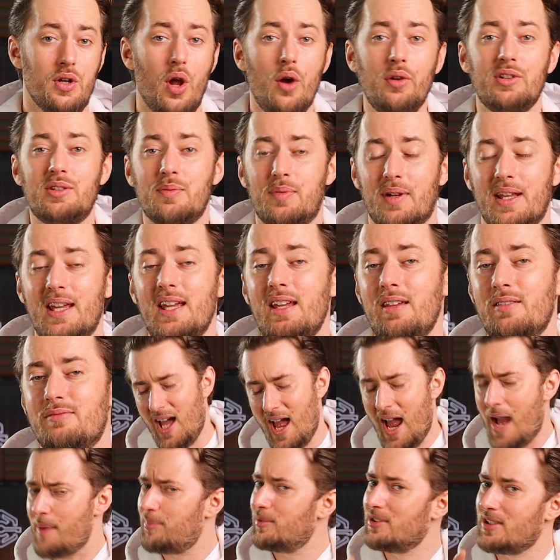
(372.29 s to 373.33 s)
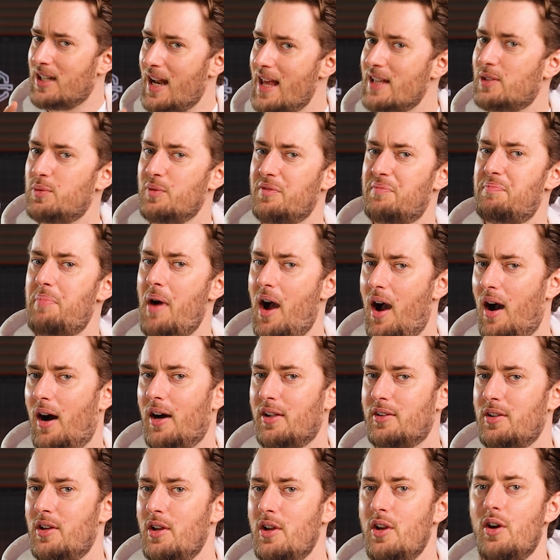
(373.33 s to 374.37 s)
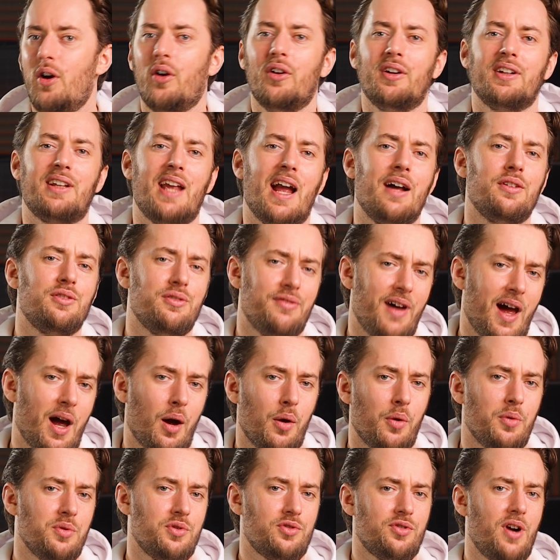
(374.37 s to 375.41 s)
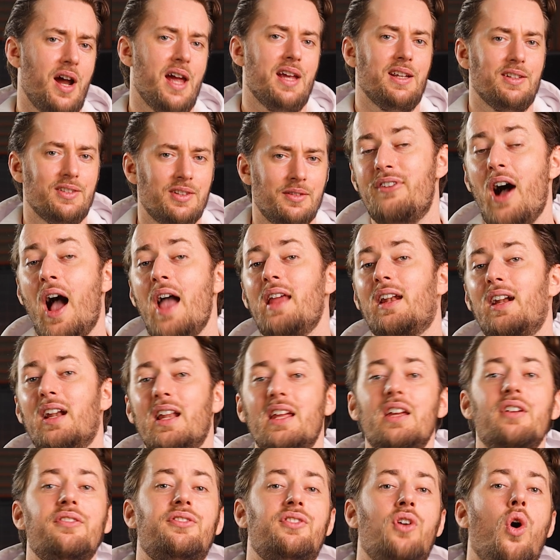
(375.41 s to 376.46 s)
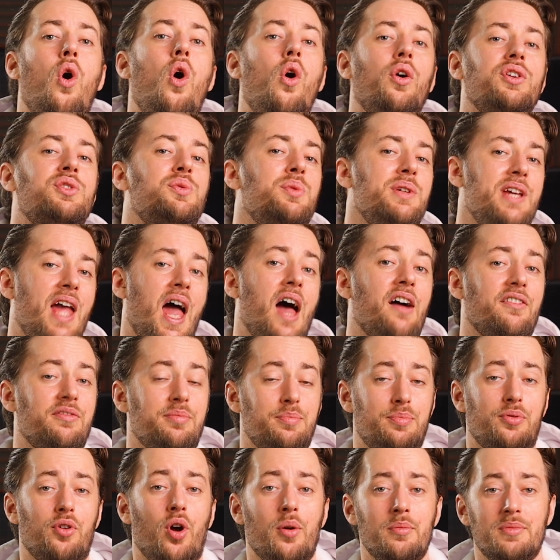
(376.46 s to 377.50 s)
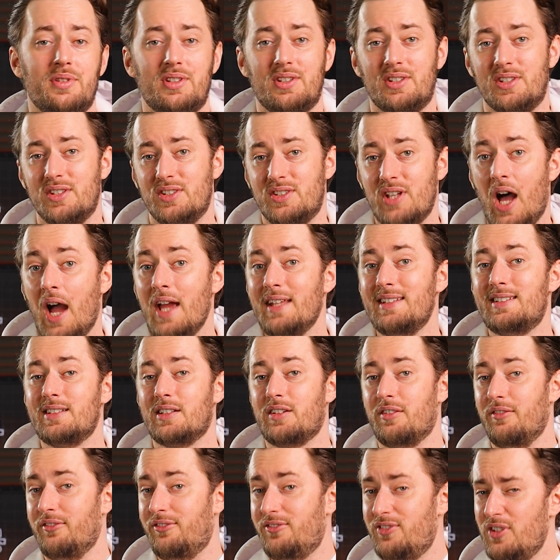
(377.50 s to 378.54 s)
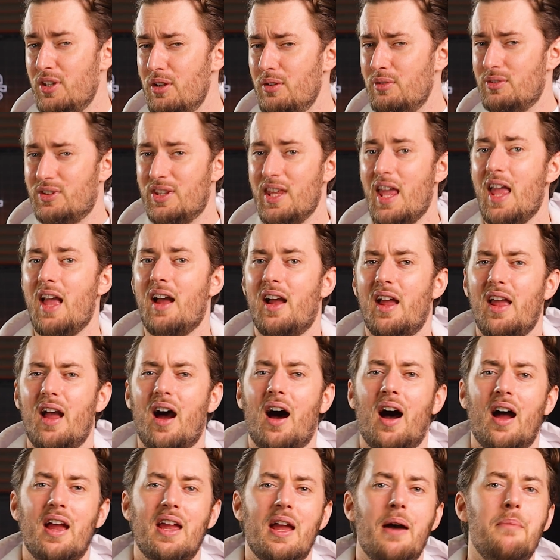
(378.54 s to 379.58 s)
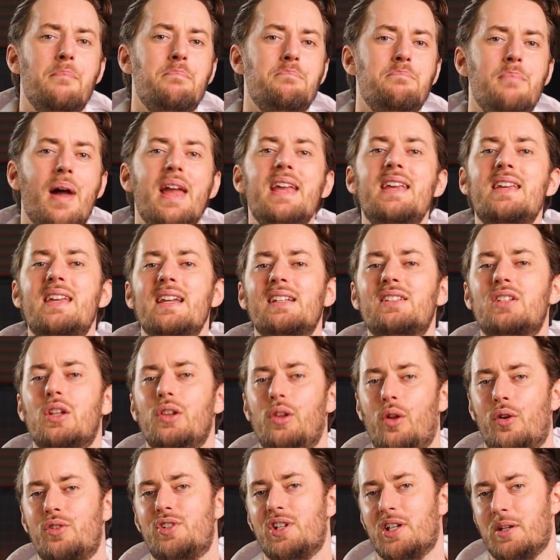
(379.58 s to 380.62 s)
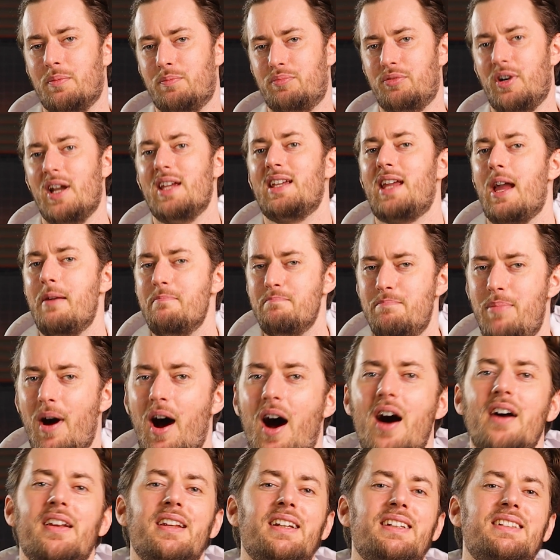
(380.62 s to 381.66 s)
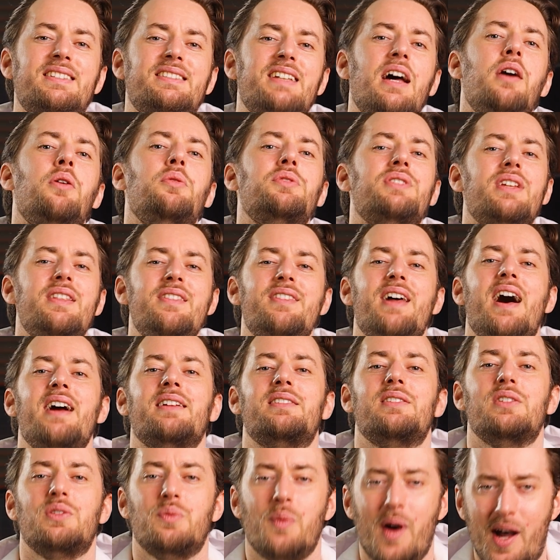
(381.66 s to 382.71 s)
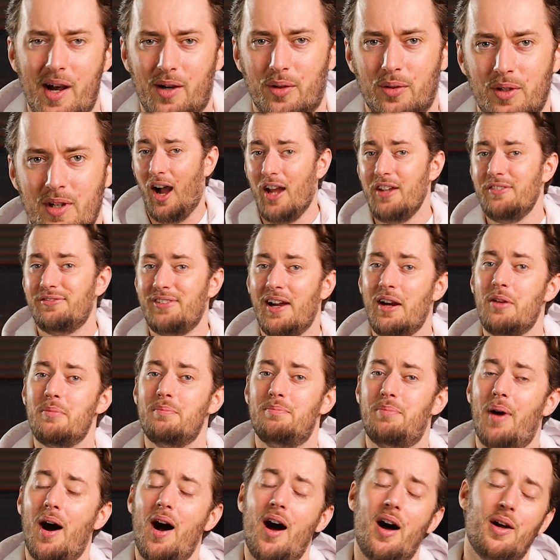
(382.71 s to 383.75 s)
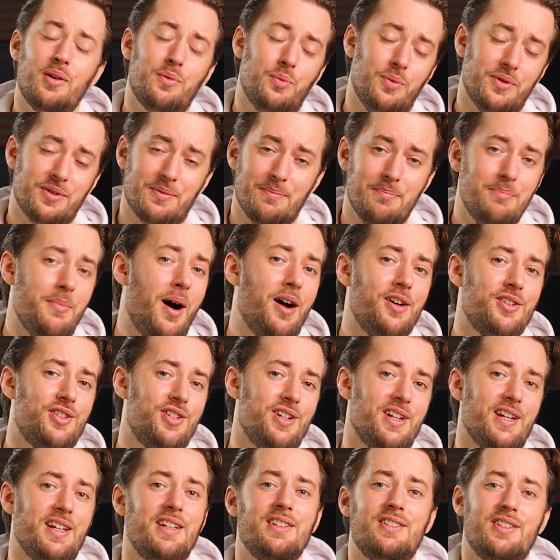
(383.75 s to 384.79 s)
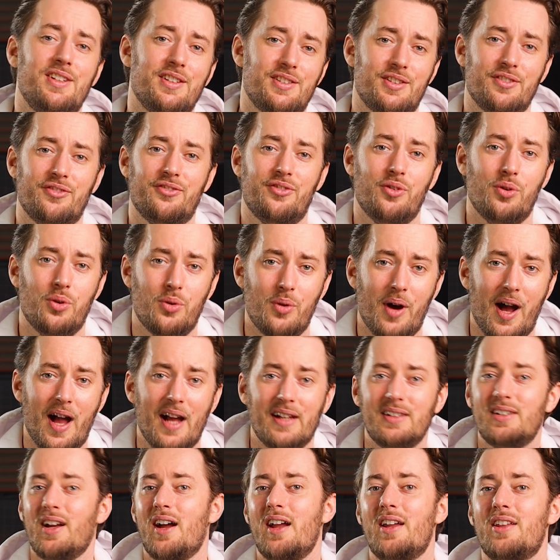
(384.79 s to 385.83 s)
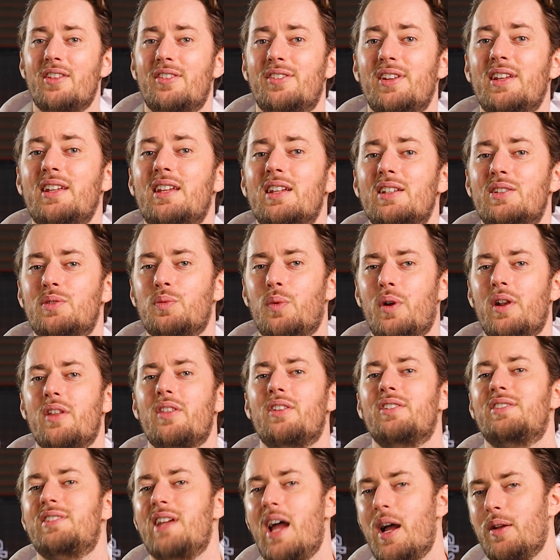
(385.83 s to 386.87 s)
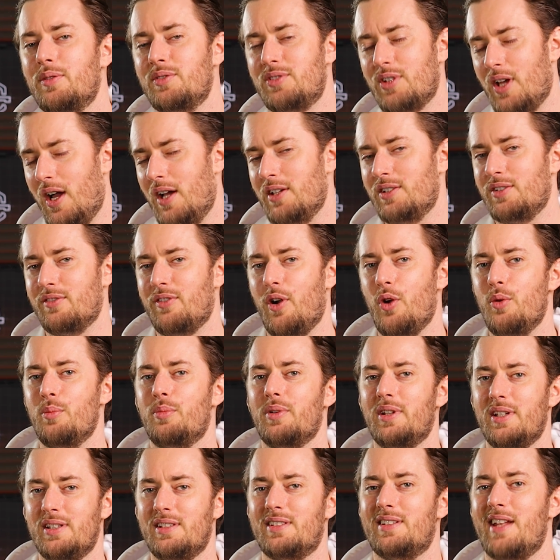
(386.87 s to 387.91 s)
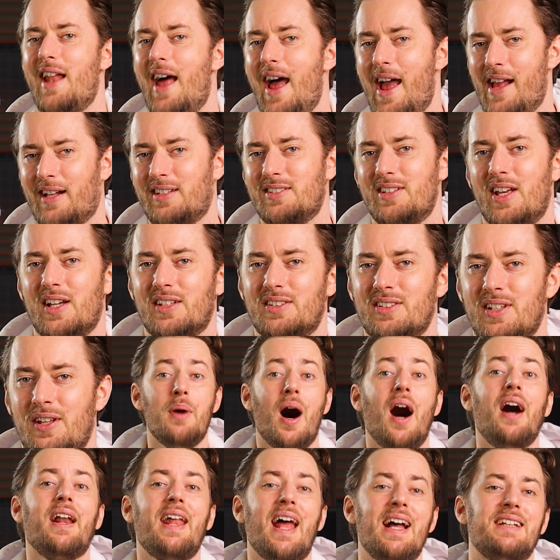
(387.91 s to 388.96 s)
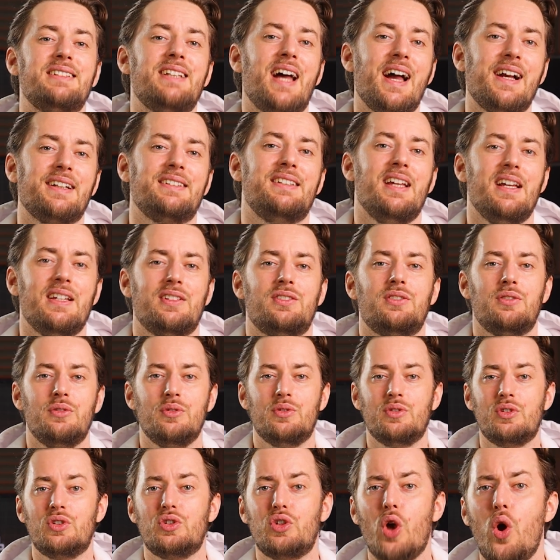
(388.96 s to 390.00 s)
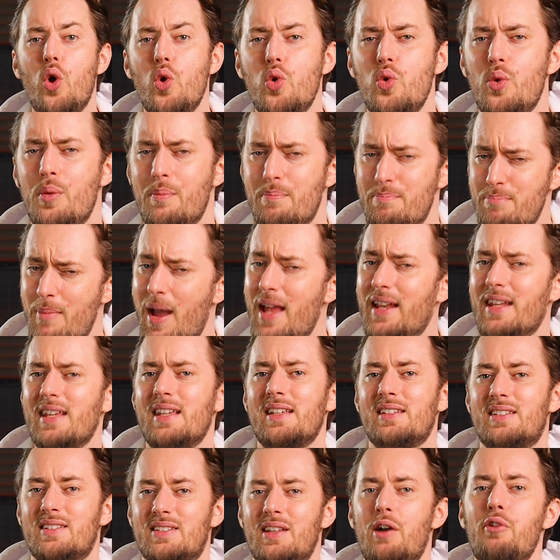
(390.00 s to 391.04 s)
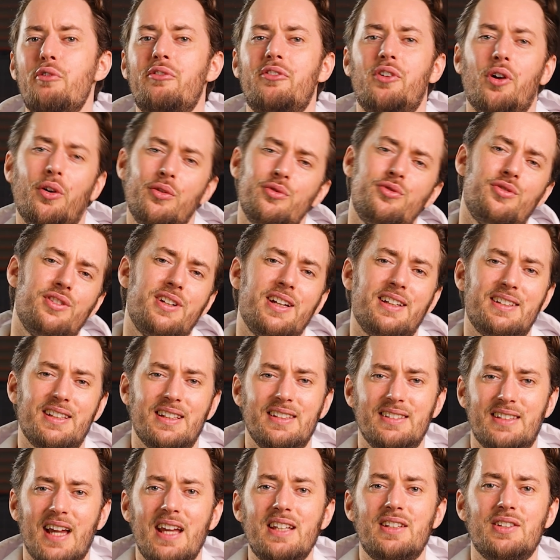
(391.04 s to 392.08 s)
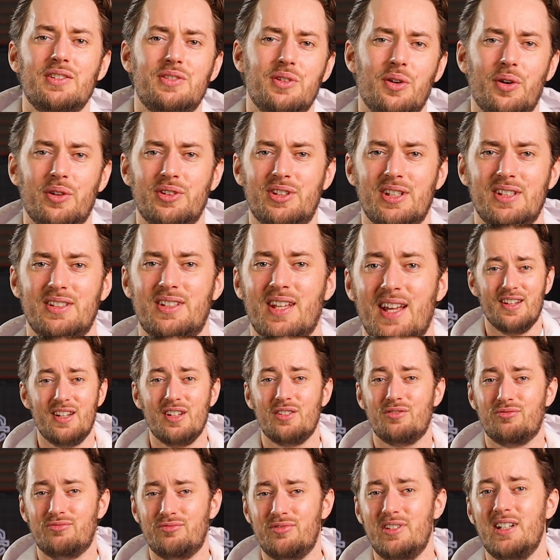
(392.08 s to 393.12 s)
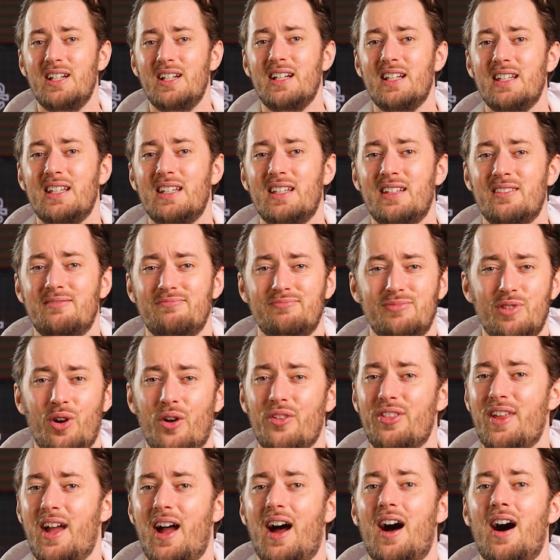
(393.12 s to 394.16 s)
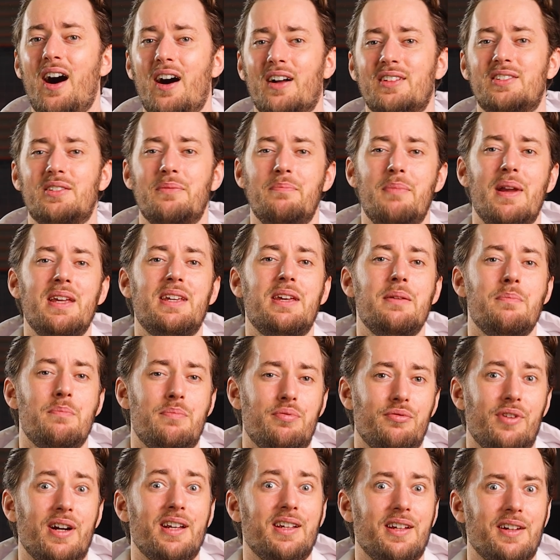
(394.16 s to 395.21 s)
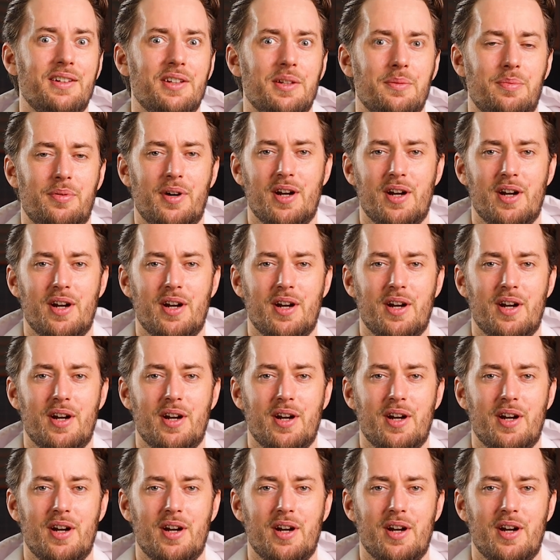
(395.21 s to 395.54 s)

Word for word: Notably, that happens less with Bard on account of how it was trained. Finally, of course, we have prompts designed to confuse the AI and make its logic break, and Bard excels in that as well. I found Bard was much easier to fool, and I think it's one of the downsides of open internet access. Bard has access to so many self-contradicting data sources that it's really not that hard to make it break under